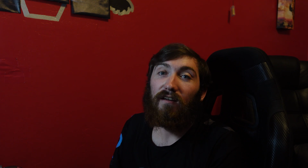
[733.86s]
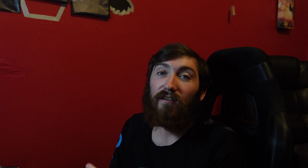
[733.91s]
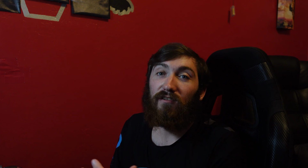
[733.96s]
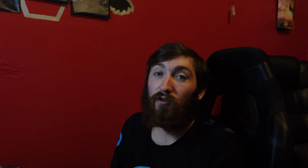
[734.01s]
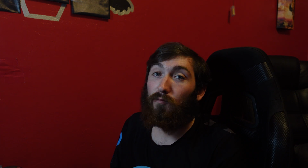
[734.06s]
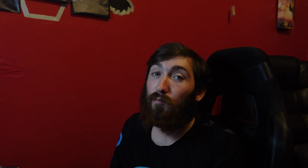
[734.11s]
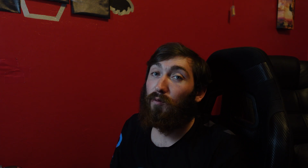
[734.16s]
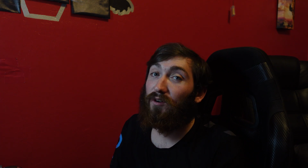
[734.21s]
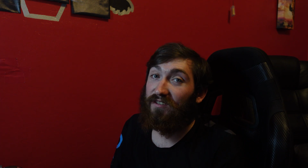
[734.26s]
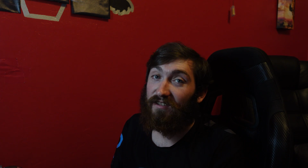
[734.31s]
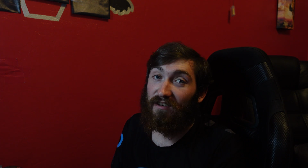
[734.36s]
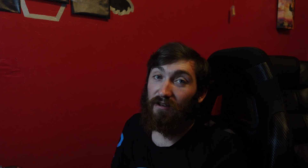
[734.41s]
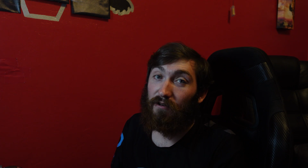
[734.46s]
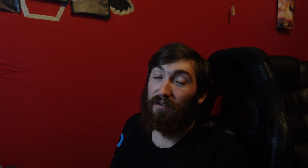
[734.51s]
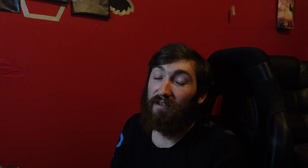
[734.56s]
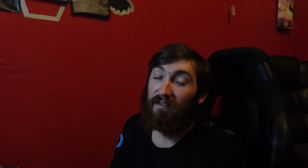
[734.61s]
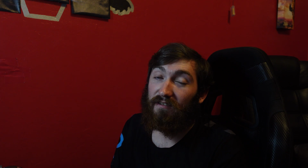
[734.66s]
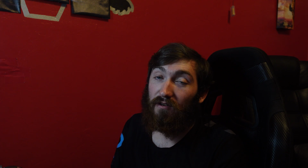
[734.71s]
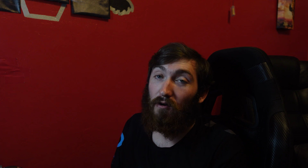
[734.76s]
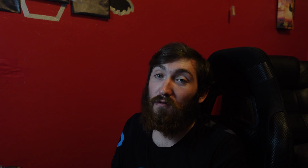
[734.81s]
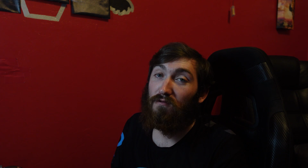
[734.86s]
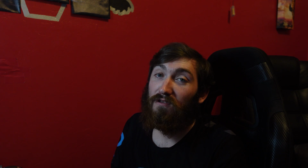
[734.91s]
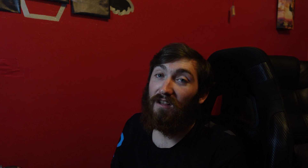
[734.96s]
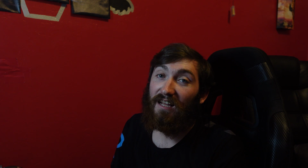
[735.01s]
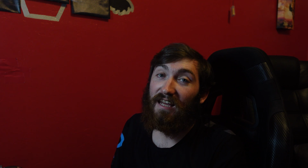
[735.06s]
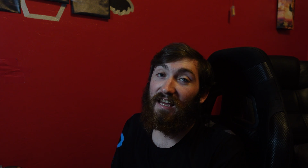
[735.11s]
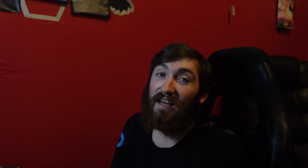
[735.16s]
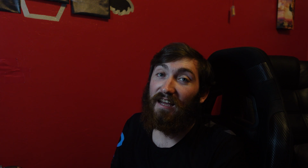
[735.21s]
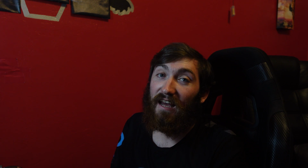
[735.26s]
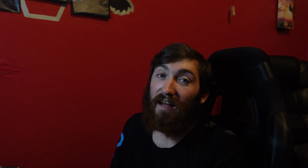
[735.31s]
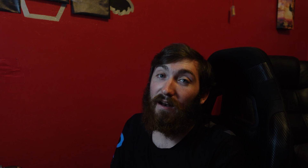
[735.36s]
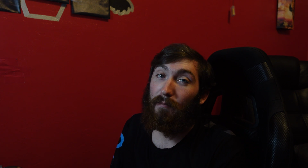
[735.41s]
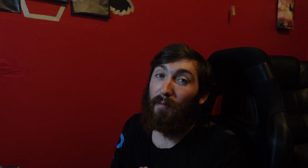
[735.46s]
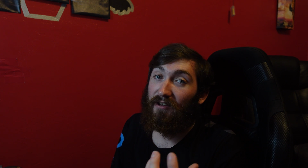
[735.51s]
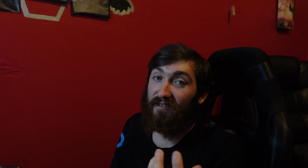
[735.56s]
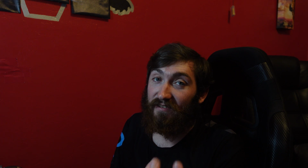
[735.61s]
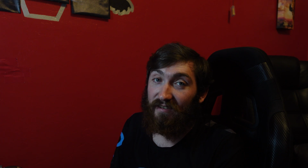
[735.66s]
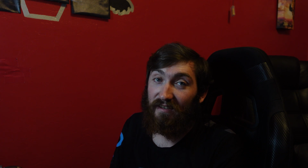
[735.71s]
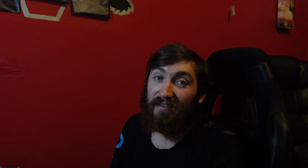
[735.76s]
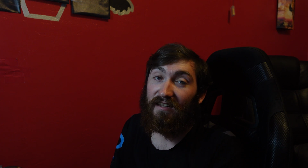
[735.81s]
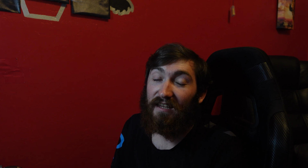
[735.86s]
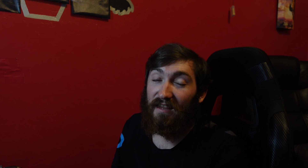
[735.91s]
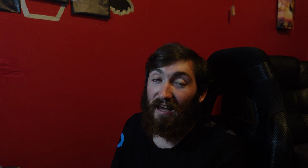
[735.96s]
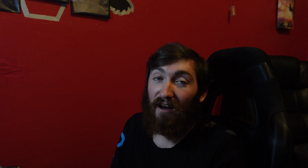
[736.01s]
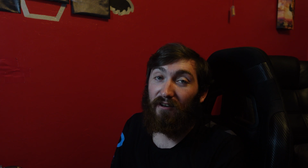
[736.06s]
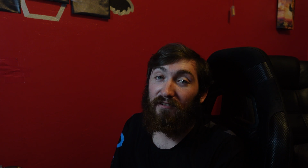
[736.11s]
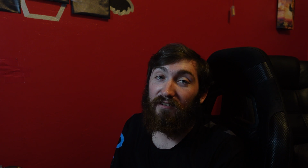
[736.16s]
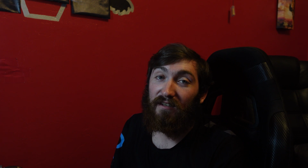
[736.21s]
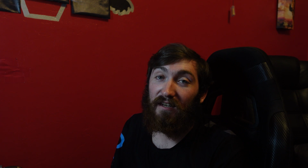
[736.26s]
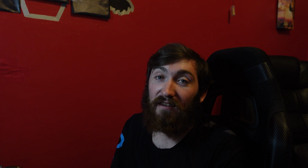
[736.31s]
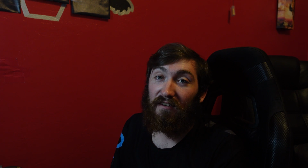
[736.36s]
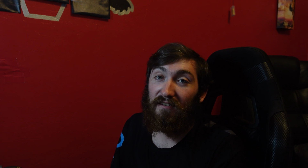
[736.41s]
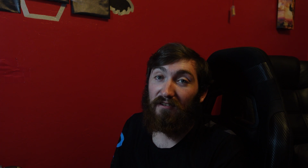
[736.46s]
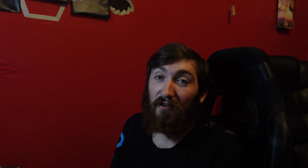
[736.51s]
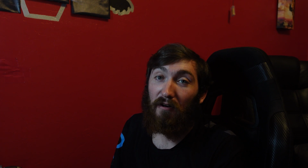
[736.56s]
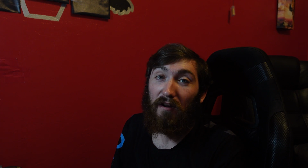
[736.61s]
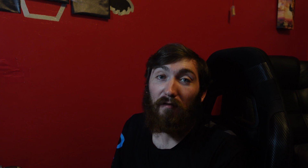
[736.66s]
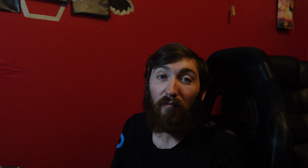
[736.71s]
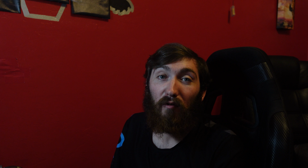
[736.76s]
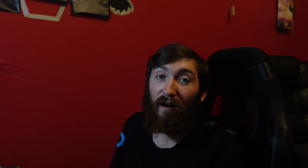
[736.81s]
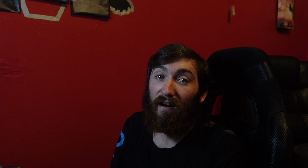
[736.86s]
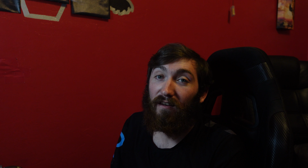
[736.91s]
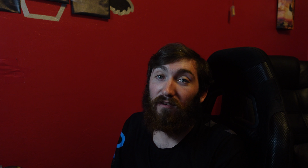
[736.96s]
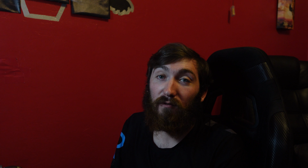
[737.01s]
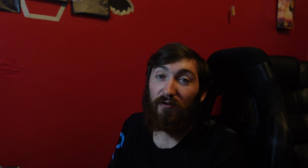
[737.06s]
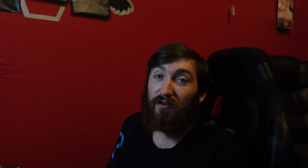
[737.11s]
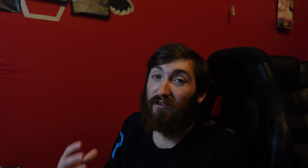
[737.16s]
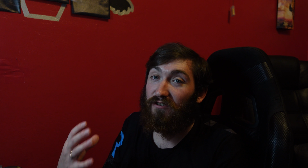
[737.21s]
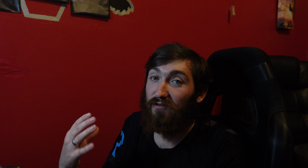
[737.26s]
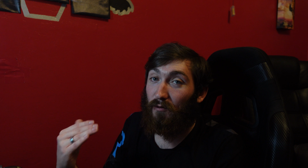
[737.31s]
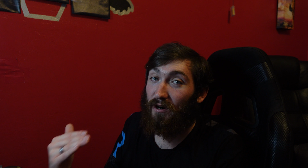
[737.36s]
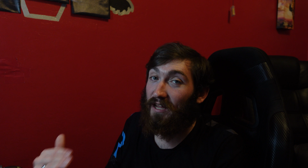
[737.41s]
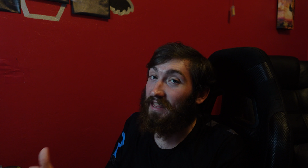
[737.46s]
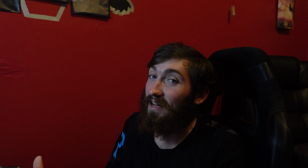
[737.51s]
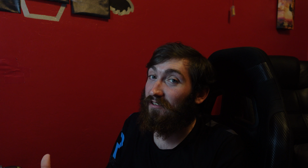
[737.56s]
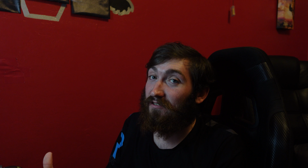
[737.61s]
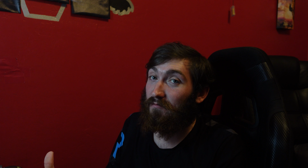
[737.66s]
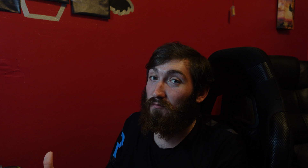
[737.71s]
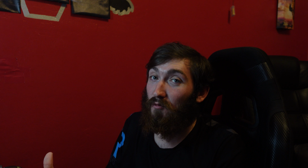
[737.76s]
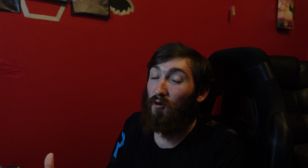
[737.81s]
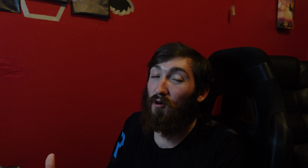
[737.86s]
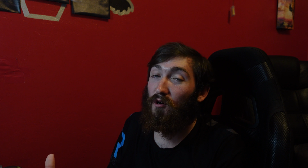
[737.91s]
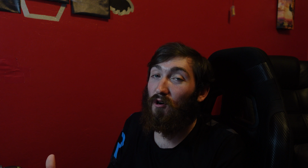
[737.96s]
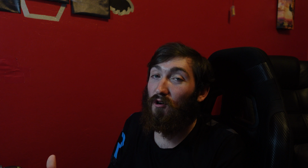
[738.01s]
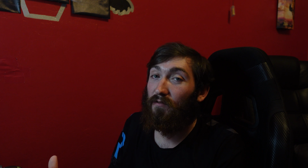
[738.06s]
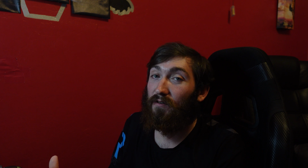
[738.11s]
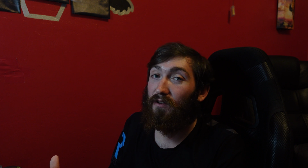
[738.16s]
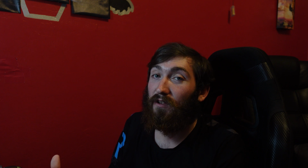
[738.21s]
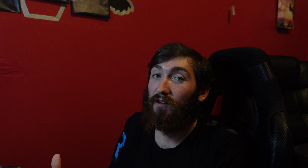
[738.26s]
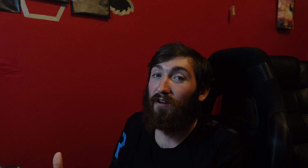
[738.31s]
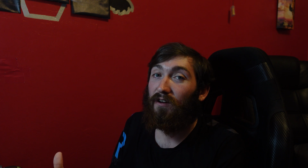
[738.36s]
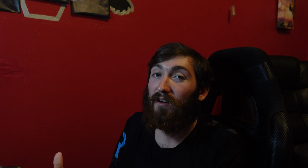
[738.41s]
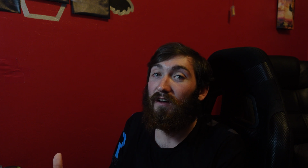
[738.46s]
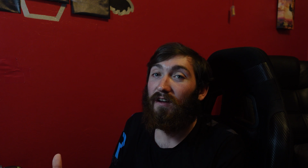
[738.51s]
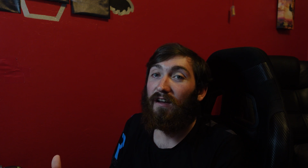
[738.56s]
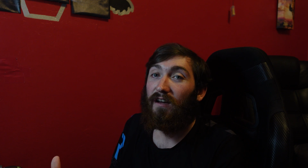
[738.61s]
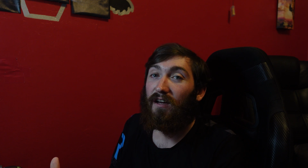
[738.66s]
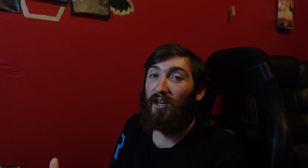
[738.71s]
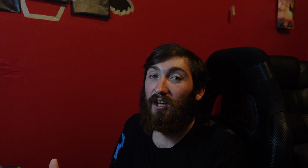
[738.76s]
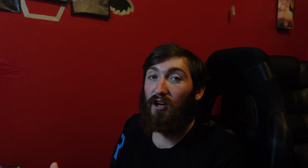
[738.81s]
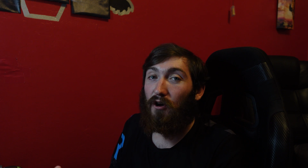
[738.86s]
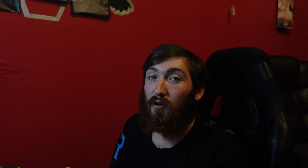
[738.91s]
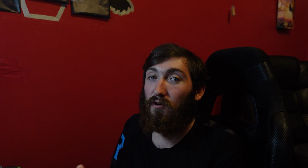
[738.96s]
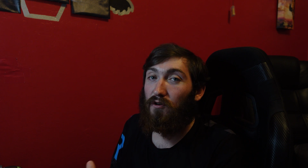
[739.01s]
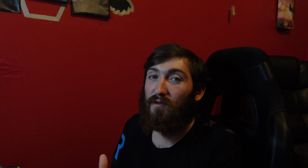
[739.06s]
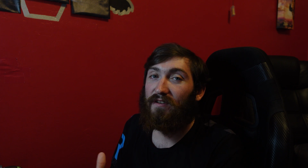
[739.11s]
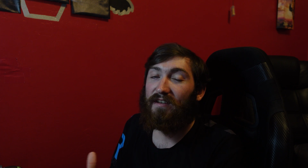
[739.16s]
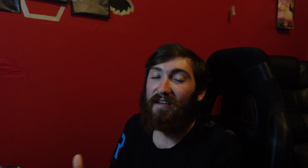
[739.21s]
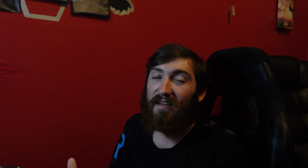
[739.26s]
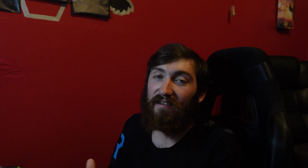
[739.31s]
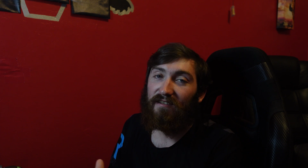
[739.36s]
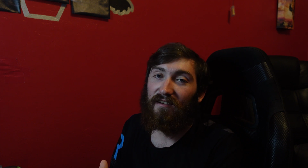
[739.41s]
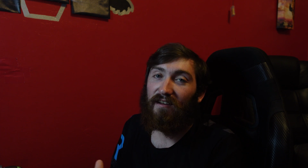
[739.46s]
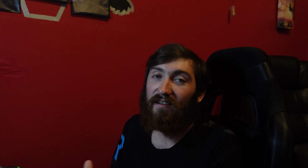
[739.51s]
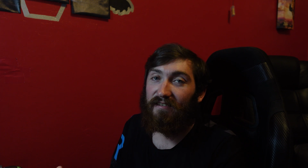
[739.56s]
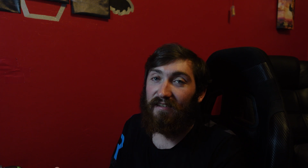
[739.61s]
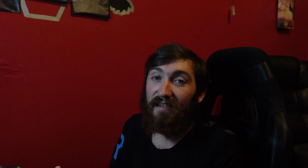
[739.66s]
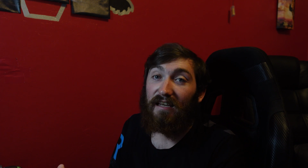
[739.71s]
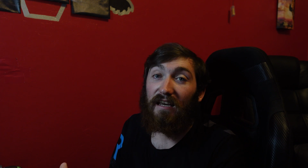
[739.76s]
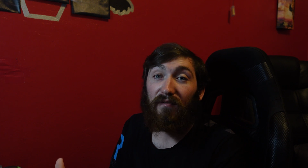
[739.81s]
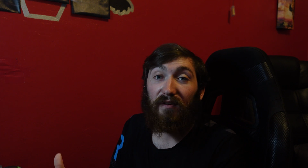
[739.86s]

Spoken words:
Supra is still in its own league at about $60,000 at the starting price, which is $20,000 more over the new Nissan Z.